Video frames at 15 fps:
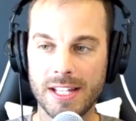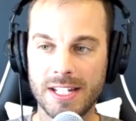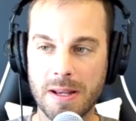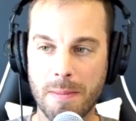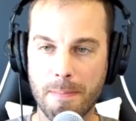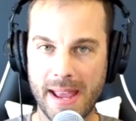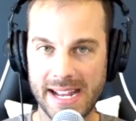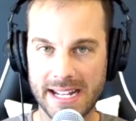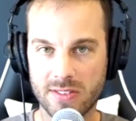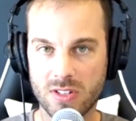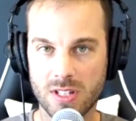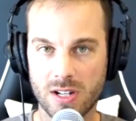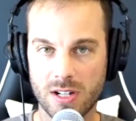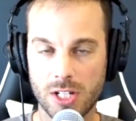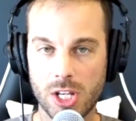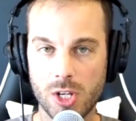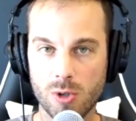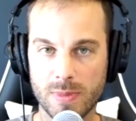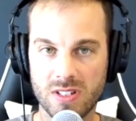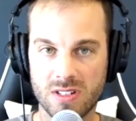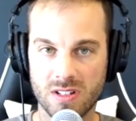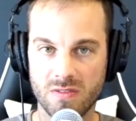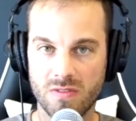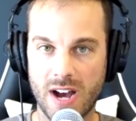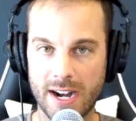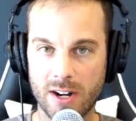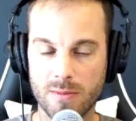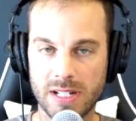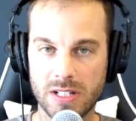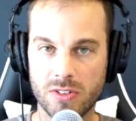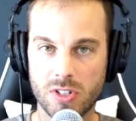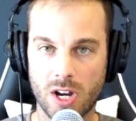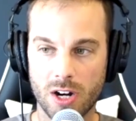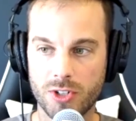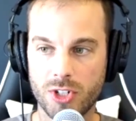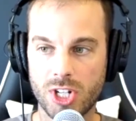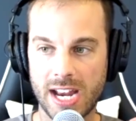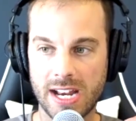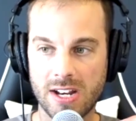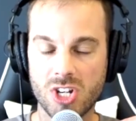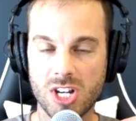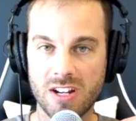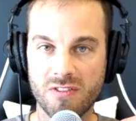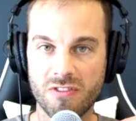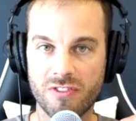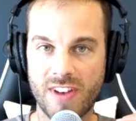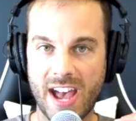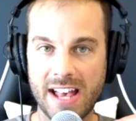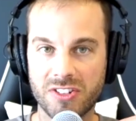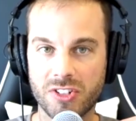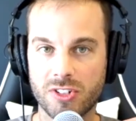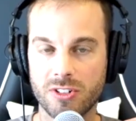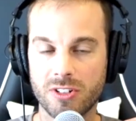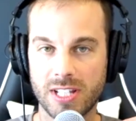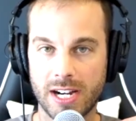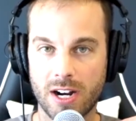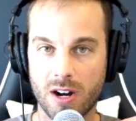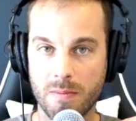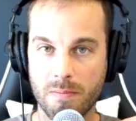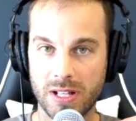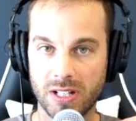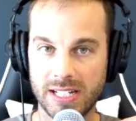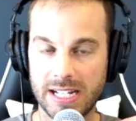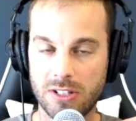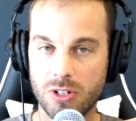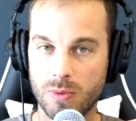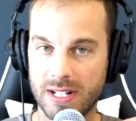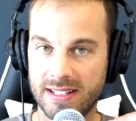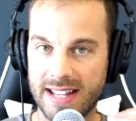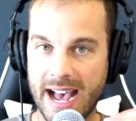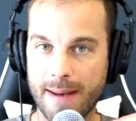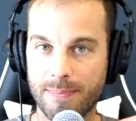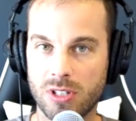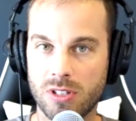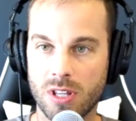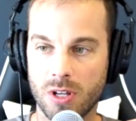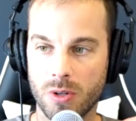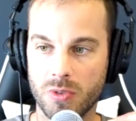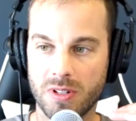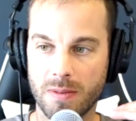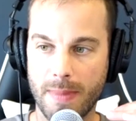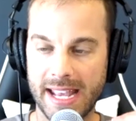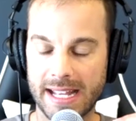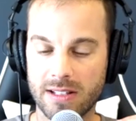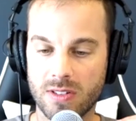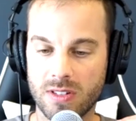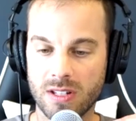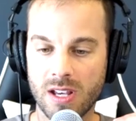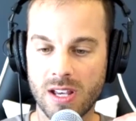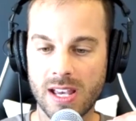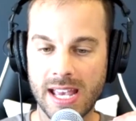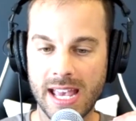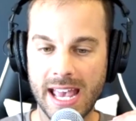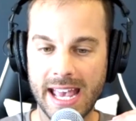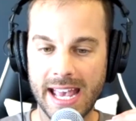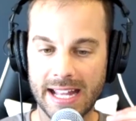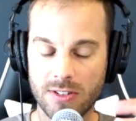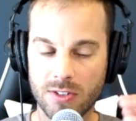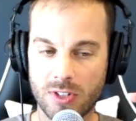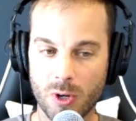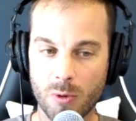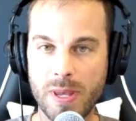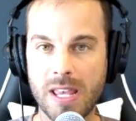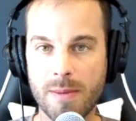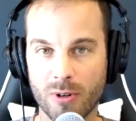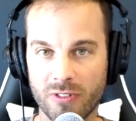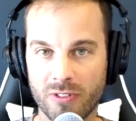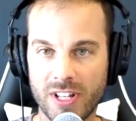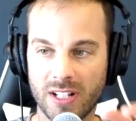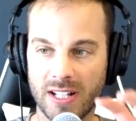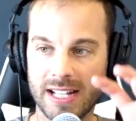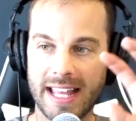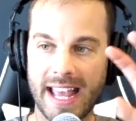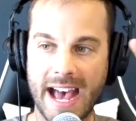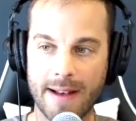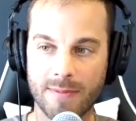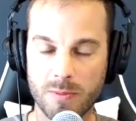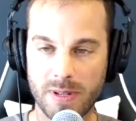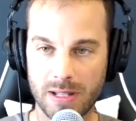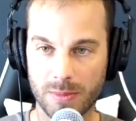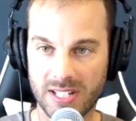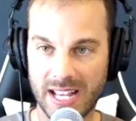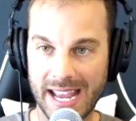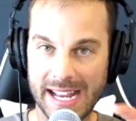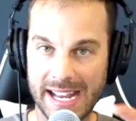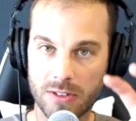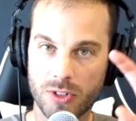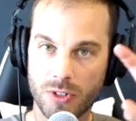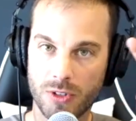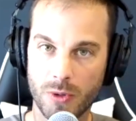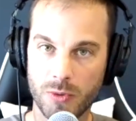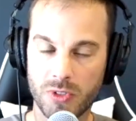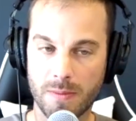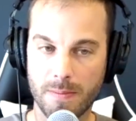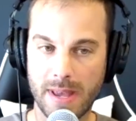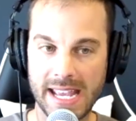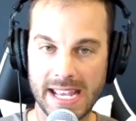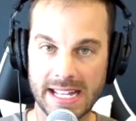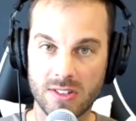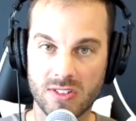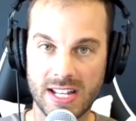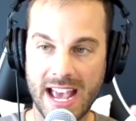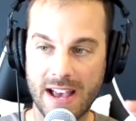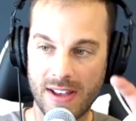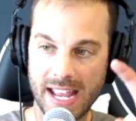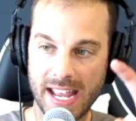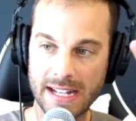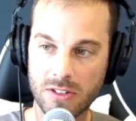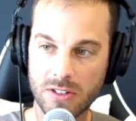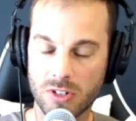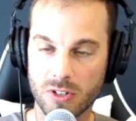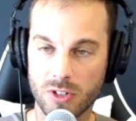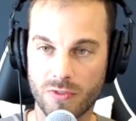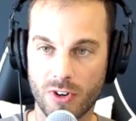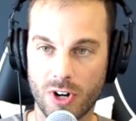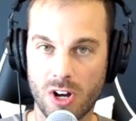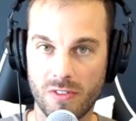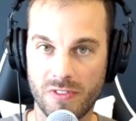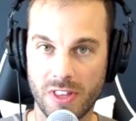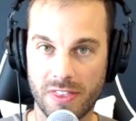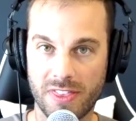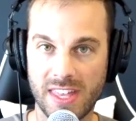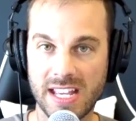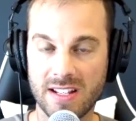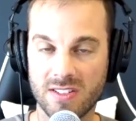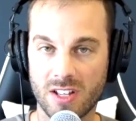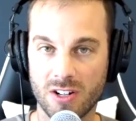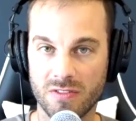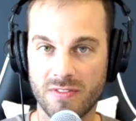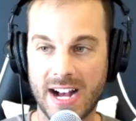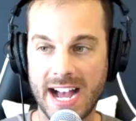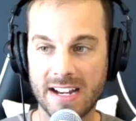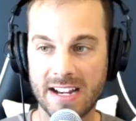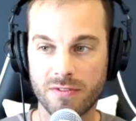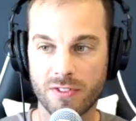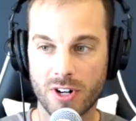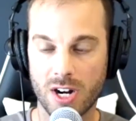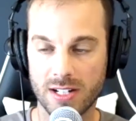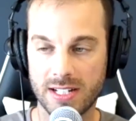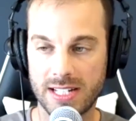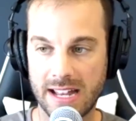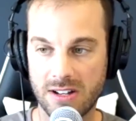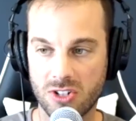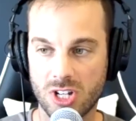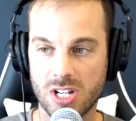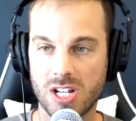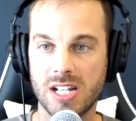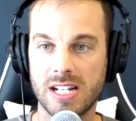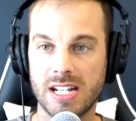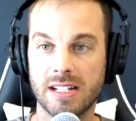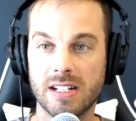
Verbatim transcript: demands in humans' environments are changing faster than our ability to adapt to those demands. And so people feel like they have to be able to answer those demands and have answers for all of the things that are vying for our attention. And,